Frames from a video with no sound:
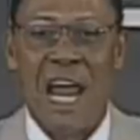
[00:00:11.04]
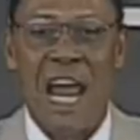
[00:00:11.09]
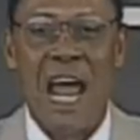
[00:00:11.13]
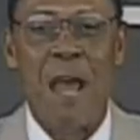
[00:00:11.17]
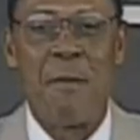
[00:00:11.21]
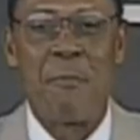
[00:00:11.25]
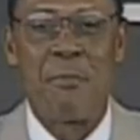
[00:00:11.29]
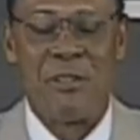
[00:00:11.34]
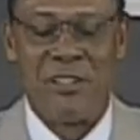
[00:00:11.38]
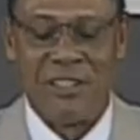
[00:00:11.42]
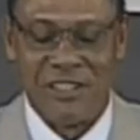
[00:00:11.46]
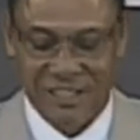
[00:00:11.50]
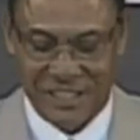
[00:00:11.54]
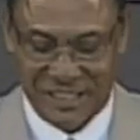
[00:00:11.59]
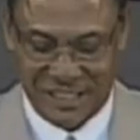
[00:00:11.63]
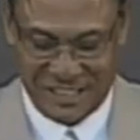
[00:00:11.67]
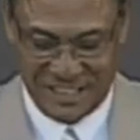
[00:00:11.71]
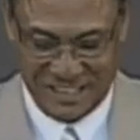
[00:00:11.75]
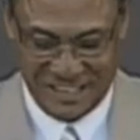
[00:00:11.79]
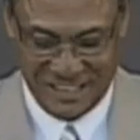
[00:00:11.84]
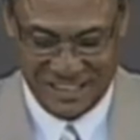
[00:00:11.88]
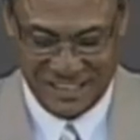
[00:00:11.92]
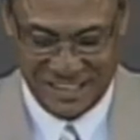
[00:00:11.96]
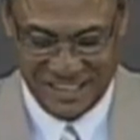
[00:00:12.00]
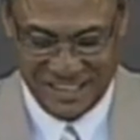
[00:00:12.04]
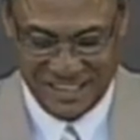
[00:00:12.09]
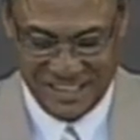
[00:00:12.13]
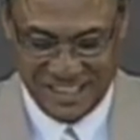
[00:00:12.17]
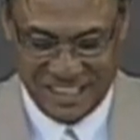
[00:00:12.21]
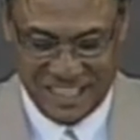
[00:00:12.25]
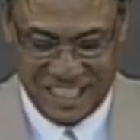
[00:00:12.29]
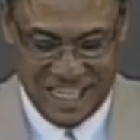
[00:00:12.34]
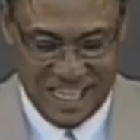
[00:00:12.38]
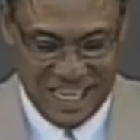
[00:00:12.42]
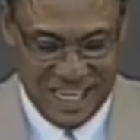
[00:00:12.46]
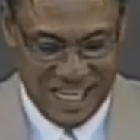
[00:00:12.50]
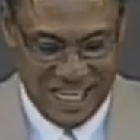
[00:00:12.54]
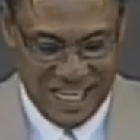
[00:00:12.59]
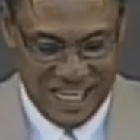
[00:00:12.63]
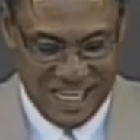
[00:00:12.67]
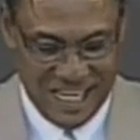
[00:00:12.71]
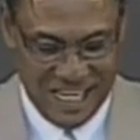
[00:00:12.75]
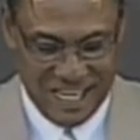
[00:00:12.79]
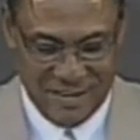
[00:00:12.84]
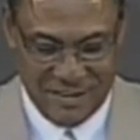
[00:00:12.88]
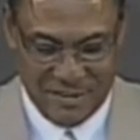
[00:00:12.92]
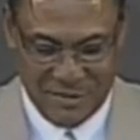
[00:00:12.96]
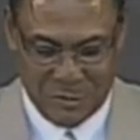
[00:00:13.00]
happiness
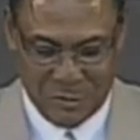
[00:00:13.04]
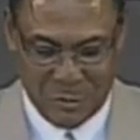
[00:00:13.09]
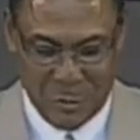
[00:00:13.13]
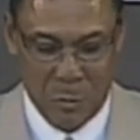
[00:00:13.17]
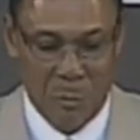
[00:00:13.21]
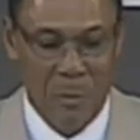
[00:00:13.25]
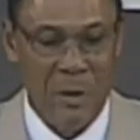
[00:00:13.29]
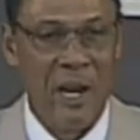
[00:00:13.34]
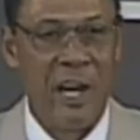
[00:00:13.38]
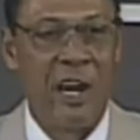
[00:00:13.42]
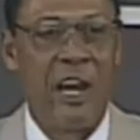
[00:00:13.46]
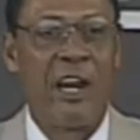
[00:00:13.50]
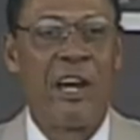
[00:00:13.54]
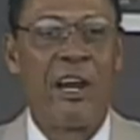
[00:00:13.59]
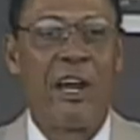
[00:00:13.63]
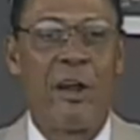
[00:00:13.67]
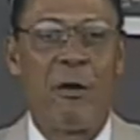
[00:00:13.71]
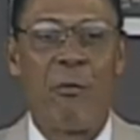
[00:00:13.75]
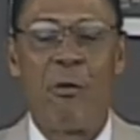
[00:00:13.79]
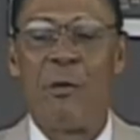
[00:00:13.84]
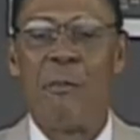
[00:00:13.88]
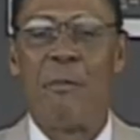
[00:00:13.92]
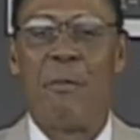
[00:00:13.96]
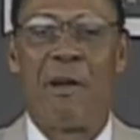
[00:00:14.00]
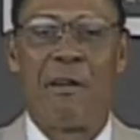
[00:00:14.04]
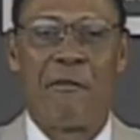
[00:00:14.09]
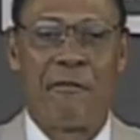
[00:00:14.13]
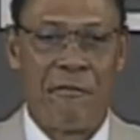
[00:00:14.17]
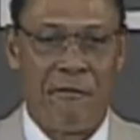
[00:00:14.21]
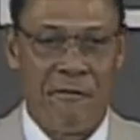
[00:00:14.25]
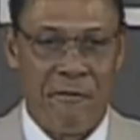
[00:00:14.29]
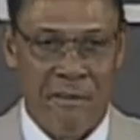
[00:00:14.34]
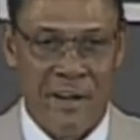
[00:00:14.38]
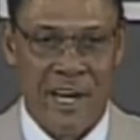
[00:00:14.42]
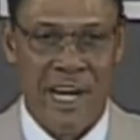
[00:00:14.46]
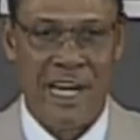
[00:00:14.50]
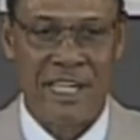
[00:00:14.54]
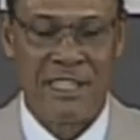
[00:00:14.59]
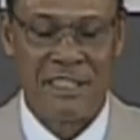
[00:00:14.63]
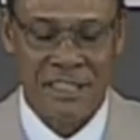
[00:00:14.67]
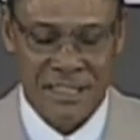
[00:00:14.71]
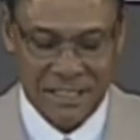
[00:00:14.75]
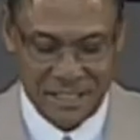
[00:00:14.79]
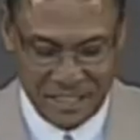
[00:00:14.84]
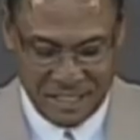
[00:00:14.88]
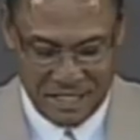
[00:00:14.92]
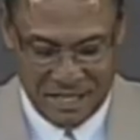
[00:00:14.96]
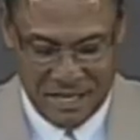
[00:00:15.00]
to be here with my friends
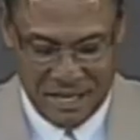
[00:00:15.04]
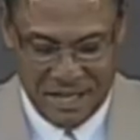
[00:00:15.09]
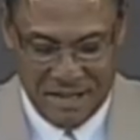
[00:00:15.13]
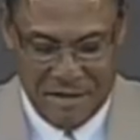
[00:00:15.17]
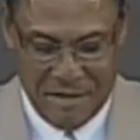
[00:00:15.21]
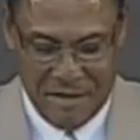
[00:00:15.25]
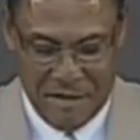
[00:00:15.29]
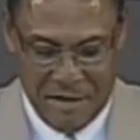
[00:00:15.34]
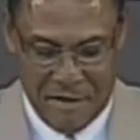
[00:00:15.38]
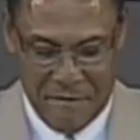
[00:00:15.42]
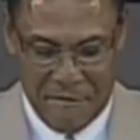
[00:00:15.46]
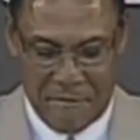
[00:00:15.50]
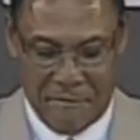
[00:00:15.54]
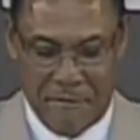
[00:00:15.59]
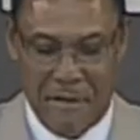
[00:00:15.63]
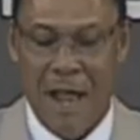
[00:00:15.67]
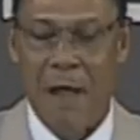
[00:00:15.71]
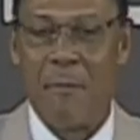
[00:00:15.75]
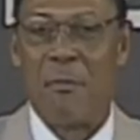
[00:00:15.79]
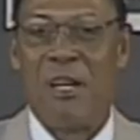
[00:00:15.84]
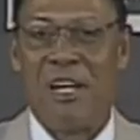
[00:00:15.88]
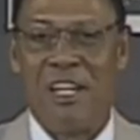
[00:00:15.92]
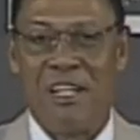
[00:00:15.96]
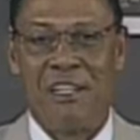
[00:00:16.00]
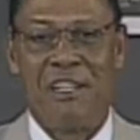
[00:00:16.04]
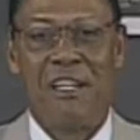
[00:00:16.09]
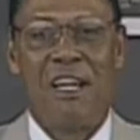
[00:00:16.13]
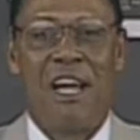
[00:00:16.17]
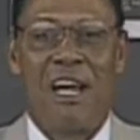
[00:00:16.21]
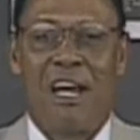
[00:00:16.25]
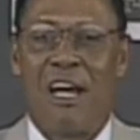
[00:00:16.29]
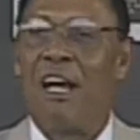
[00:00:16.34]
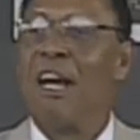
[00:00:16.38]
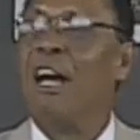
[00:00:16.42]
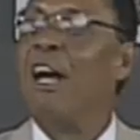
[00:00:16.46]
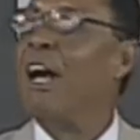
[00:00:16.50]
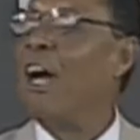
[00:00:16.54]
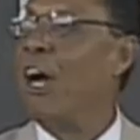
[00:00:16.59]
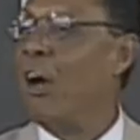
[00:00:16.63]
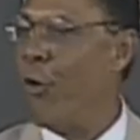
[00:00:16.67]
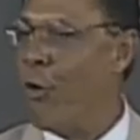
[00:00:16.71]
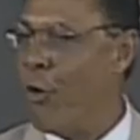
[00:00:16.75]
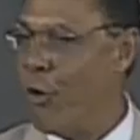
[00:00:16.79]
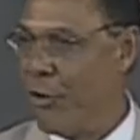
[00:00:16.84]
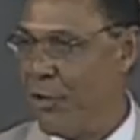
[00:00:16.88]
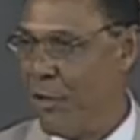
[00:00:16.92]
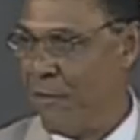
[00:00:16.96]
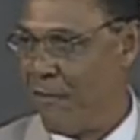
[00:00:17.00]
and family and
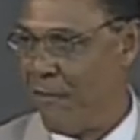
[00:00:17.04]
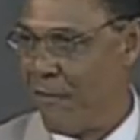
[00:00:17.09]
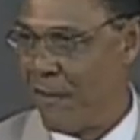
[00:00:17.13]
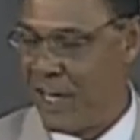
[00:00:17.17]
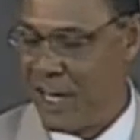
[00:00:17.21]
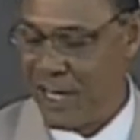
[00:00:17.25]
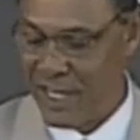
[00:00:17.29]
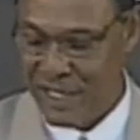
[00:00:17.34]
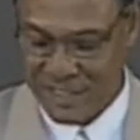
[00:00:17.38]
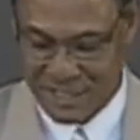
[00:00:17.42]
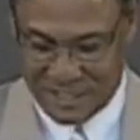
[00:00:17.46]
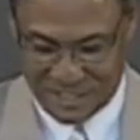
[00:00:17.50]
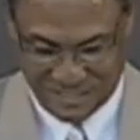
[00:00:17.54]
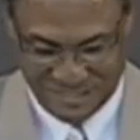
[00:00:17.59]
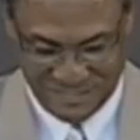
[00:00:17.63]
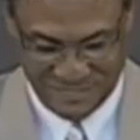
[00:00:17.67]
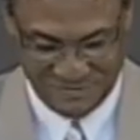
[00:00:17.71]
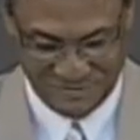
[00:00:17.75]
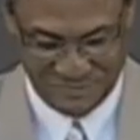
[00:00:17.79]
all the fans.